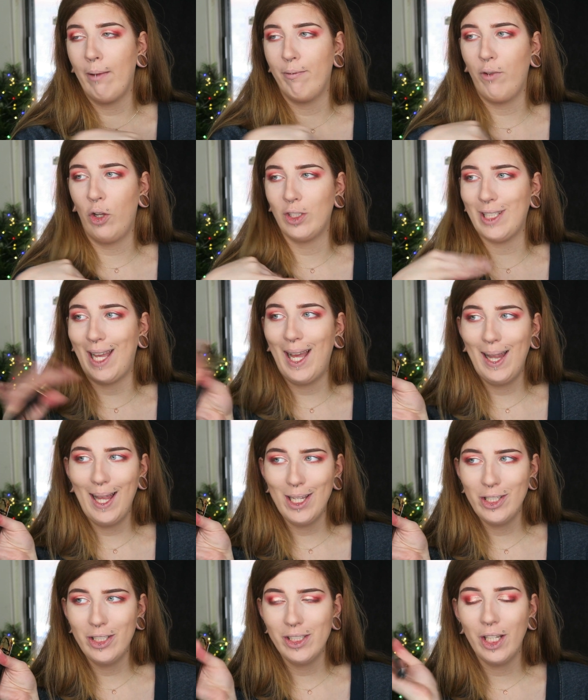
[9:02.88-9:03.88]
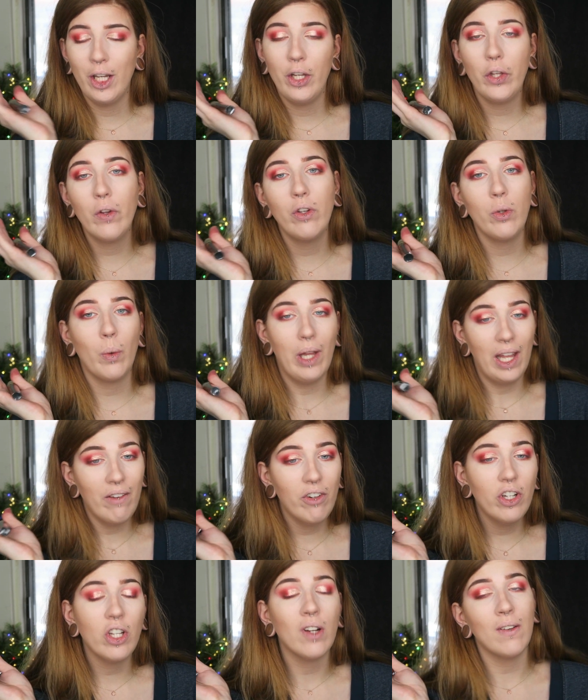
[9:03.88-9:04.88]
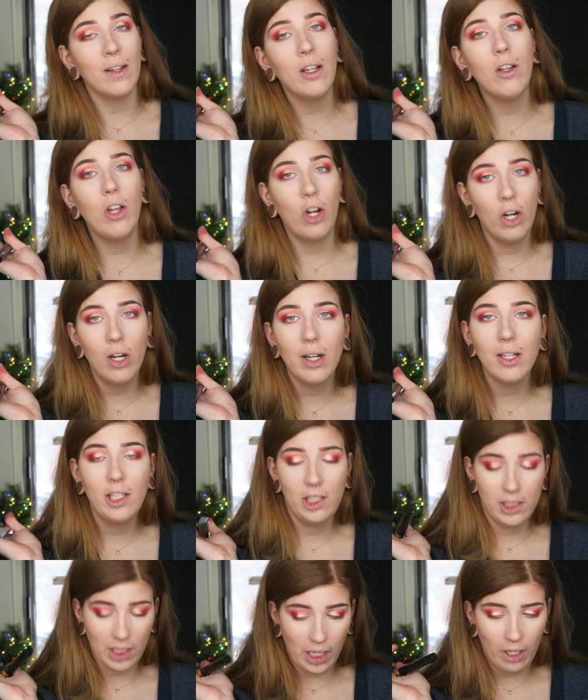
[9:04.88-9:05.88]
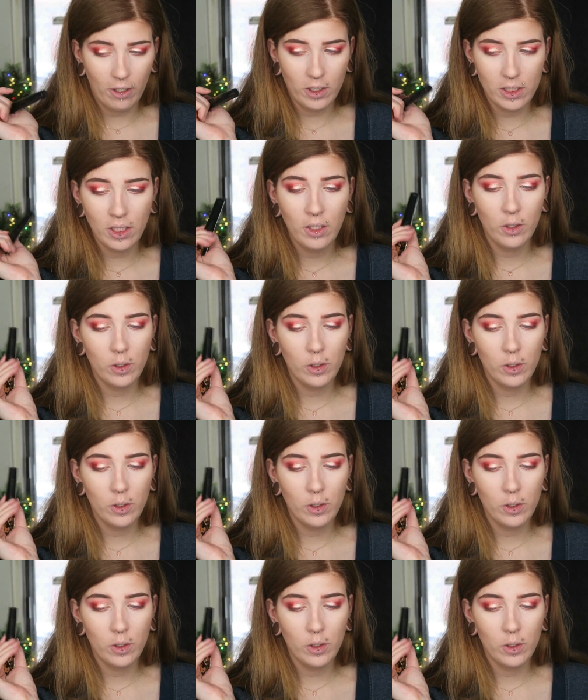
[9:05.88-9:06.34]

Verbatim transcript: and false eyelashes. You can do whatever your little heart desires.